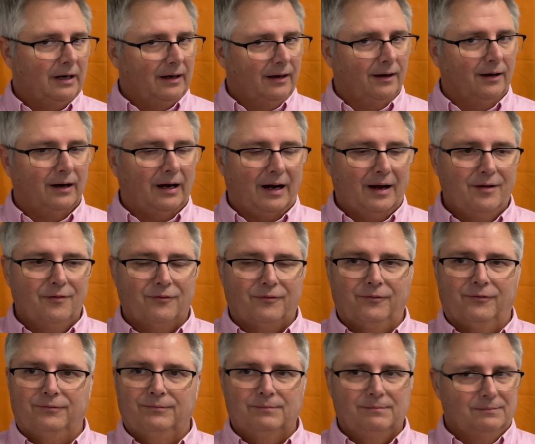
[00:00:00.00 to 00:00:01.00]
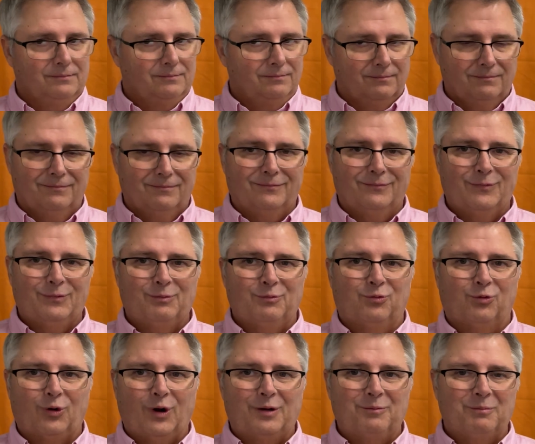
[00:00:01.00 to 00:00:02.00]
I've
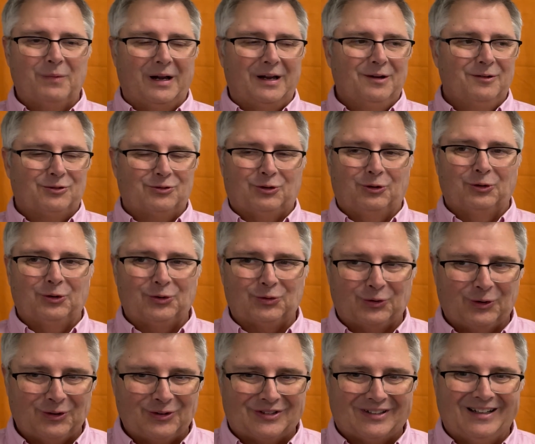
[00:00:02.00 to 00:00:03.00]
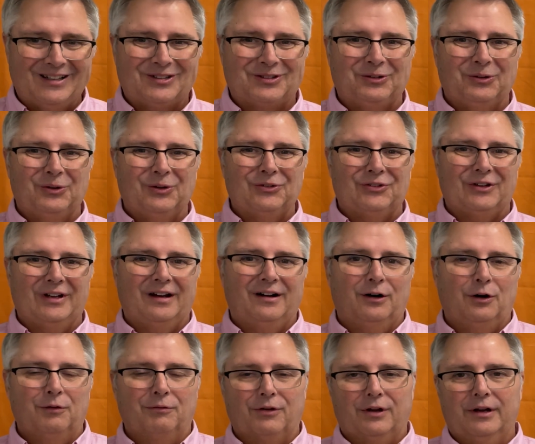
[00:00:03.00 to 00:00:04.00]
run many schools, real estate schools,
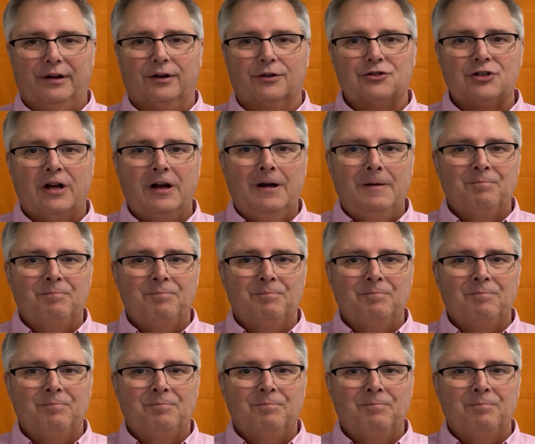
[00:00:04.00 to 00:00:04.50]
over the years.